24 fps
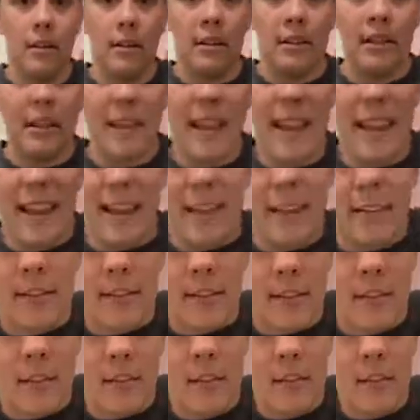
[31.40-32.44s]

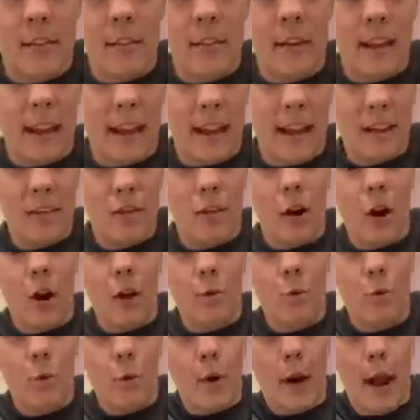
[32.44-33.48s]
this. It's
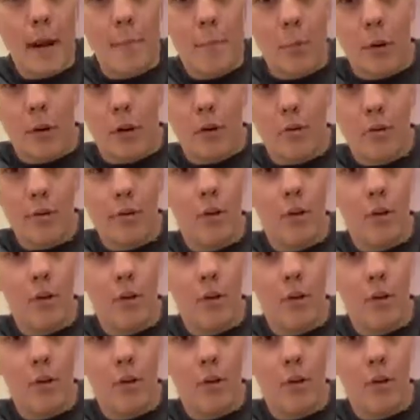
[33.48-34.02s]
called primer.